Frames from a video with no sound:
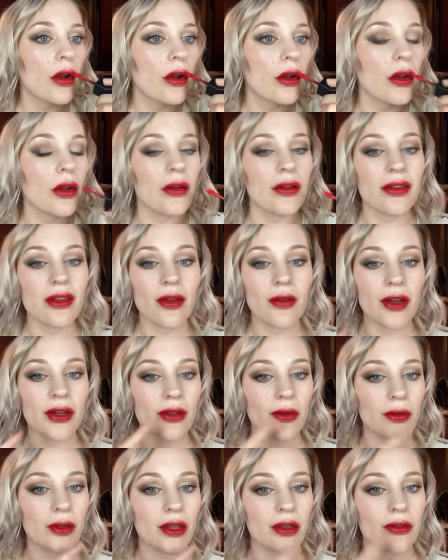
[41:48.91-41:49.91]
notice how I
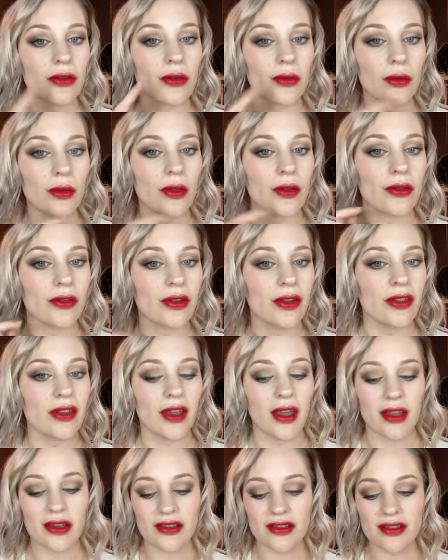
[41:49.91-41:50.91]
don't get too close to
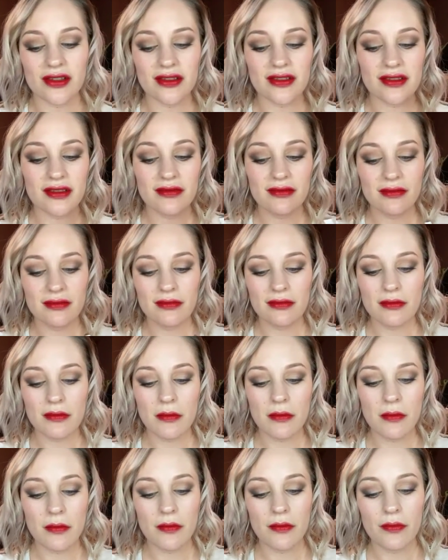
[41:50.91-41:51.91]
the edges,
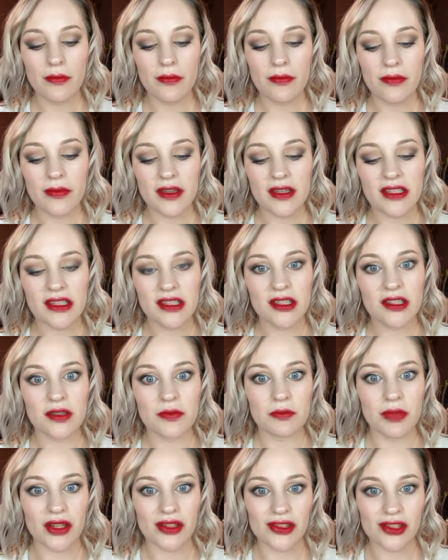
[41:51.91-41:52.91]

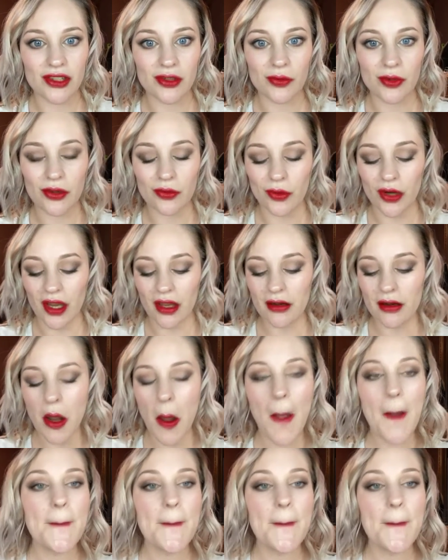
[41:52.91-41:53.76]
especially with red.